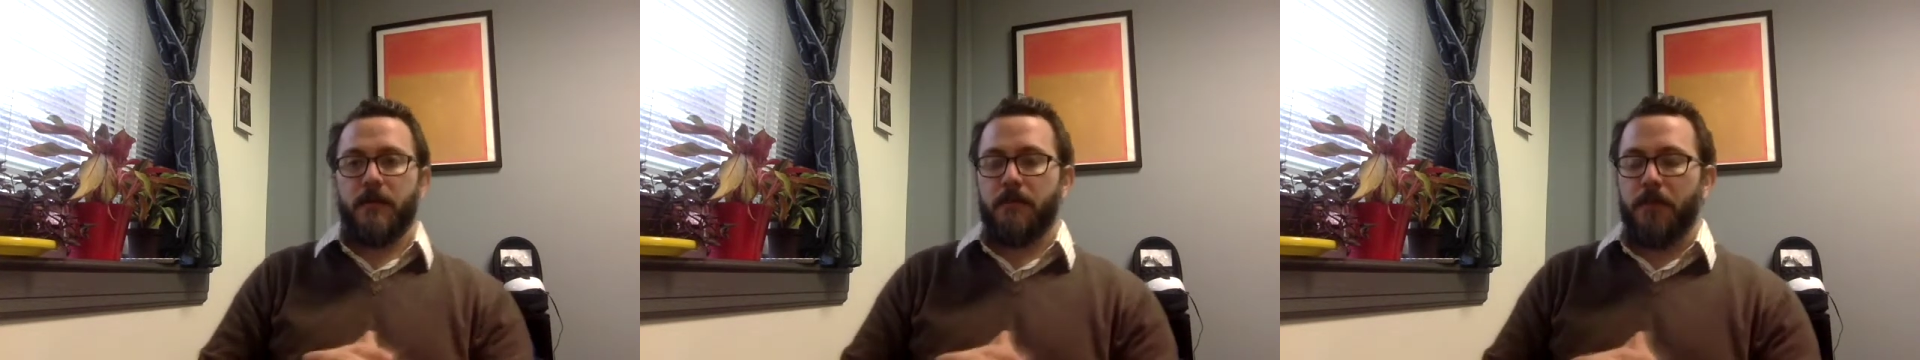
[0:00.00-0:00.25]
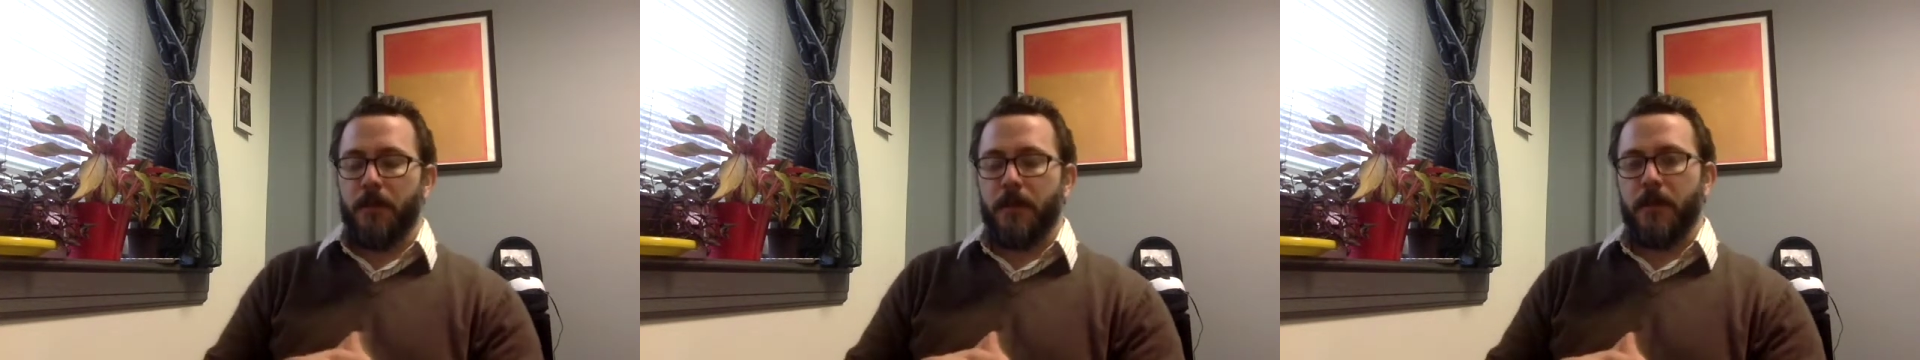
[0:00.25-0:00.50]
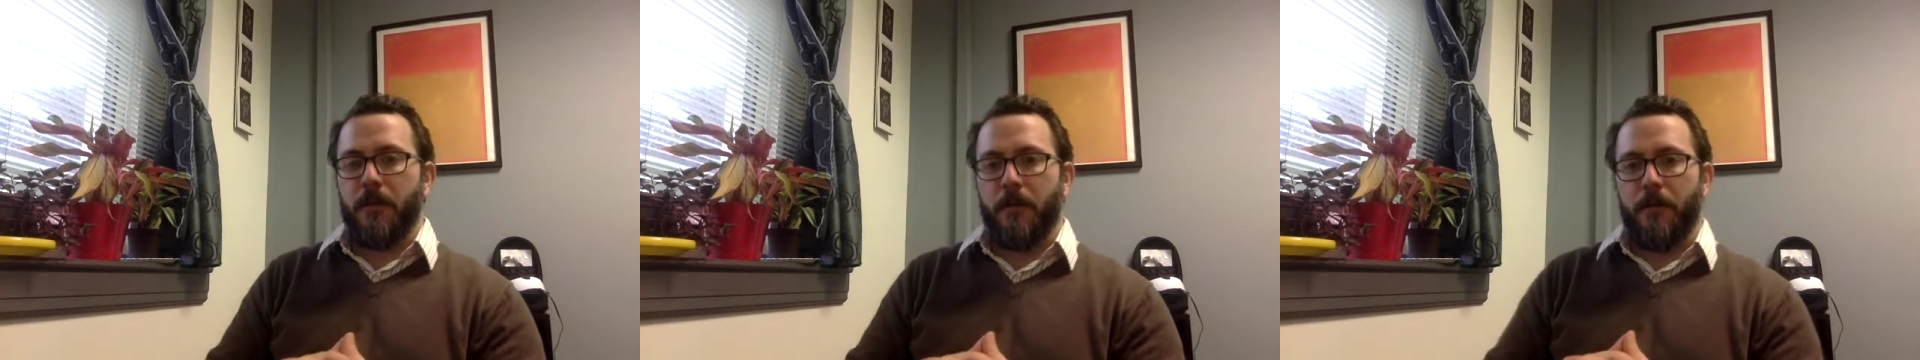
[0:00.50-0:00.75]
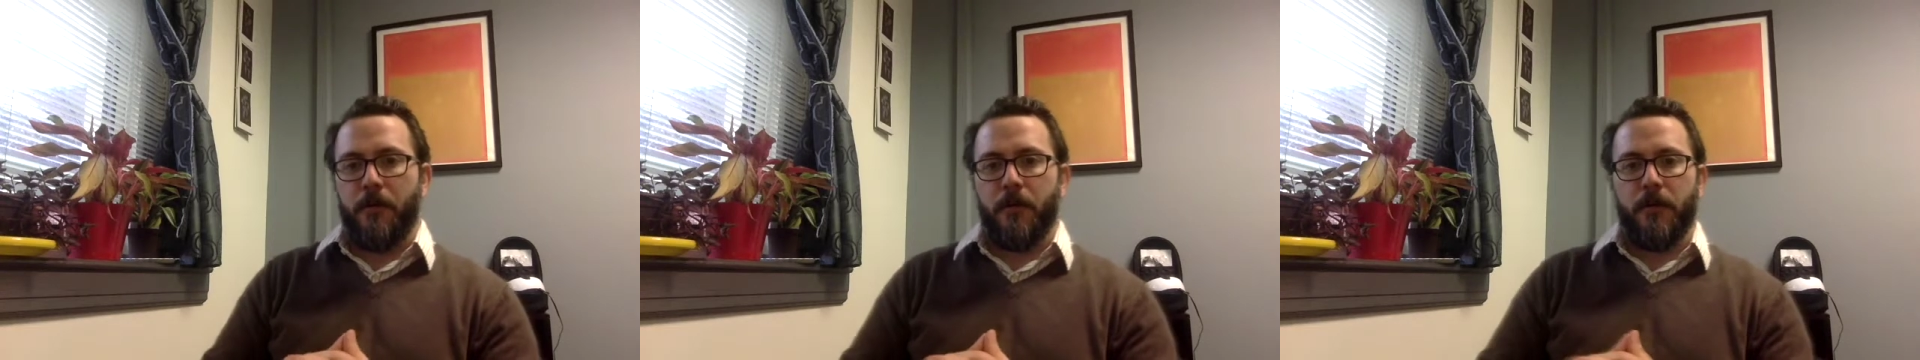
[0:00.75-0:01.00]
political
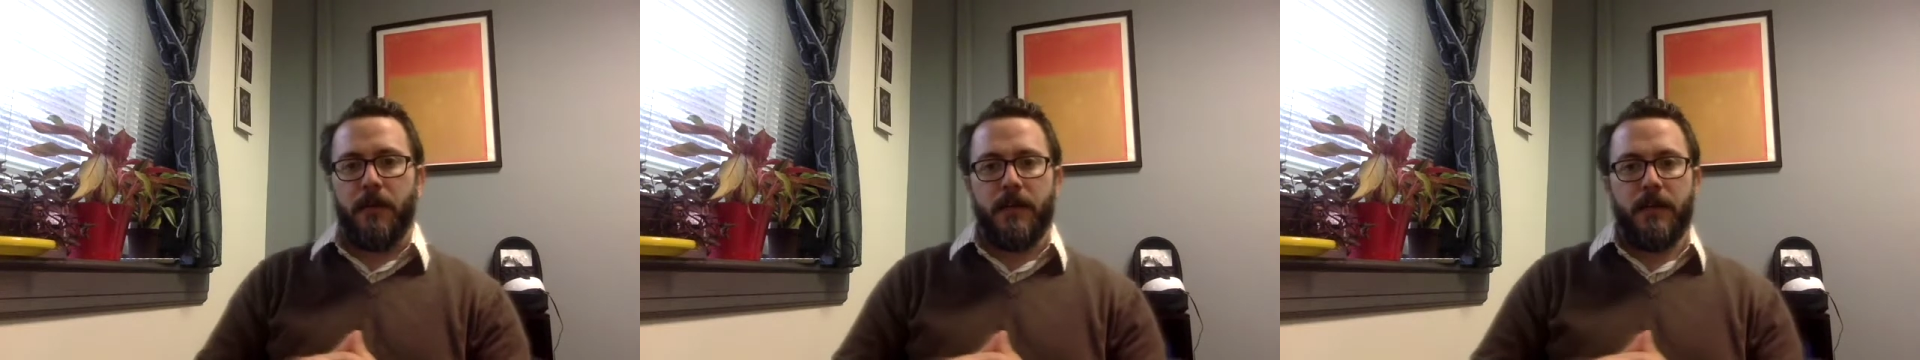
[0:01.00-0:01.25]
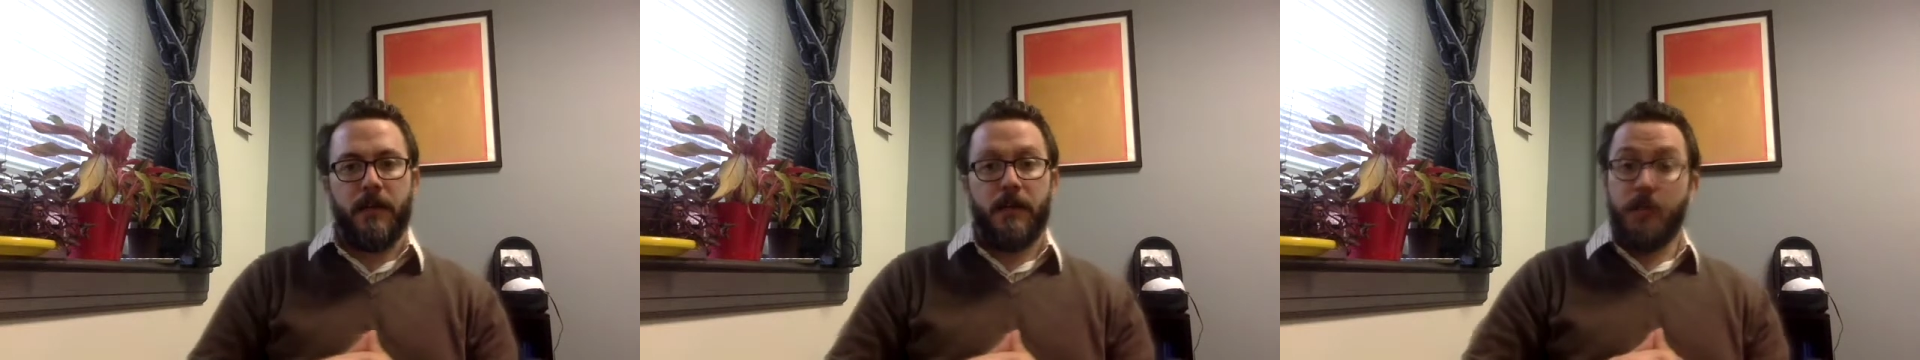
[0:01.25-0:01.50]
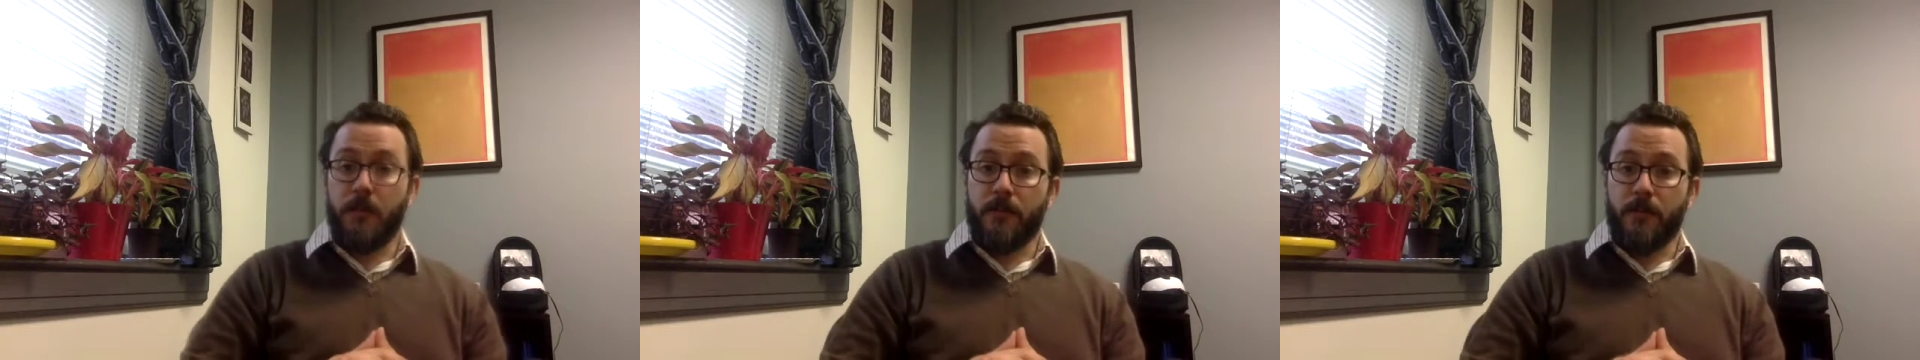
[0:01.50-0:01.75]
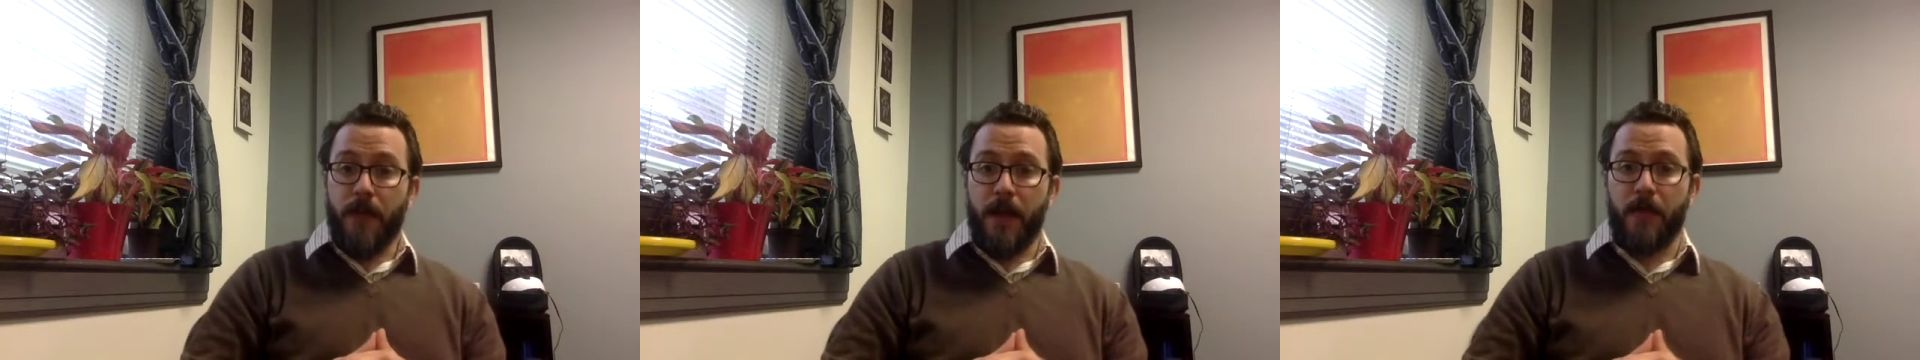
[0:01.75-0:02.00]
authority
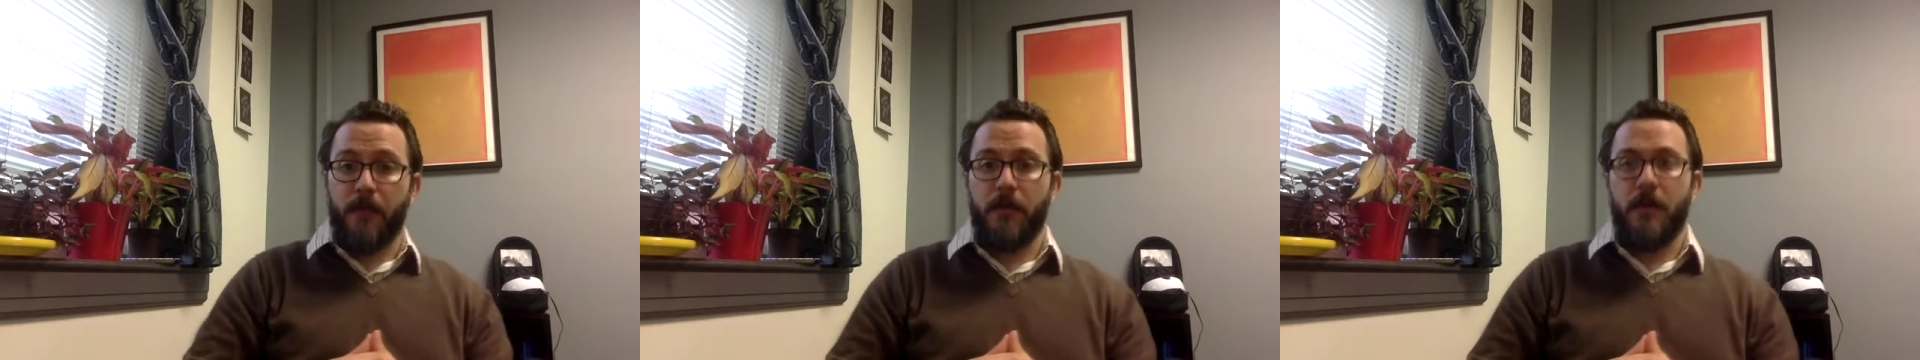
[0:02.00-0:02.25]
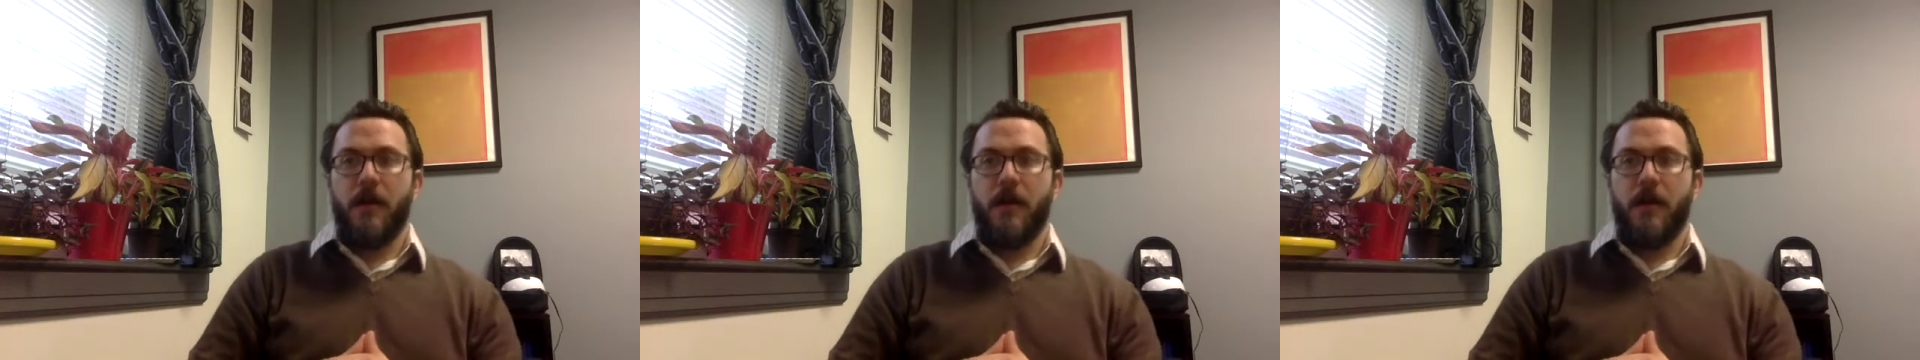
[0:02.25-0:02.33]
justifiable?